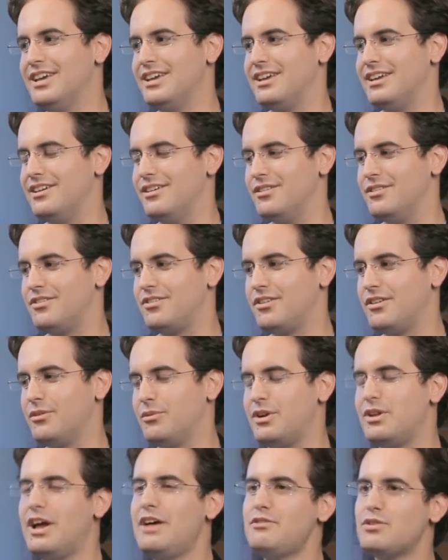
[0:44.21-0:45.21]
is
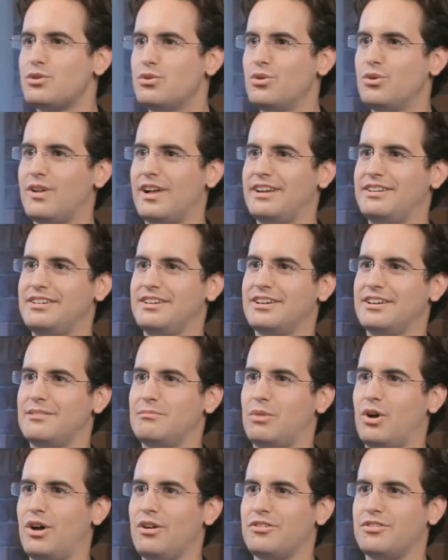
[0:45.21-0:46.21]
when you have a cool idea in
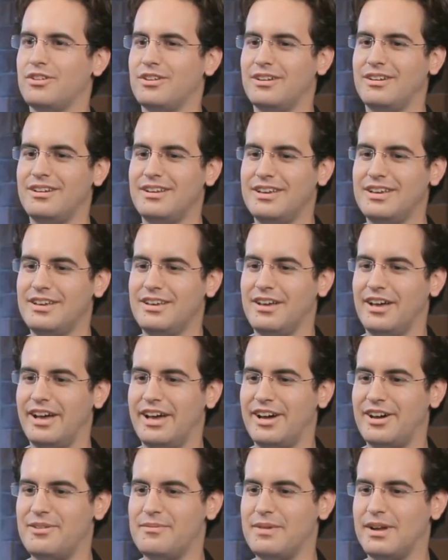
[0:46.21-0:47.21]
Boston
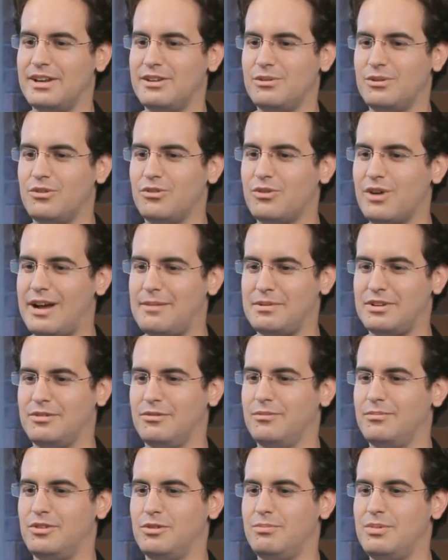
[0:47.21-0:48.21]
and you describe it
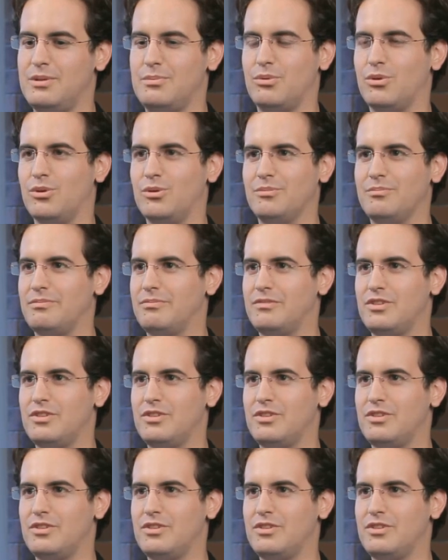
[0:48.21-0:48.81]
to people,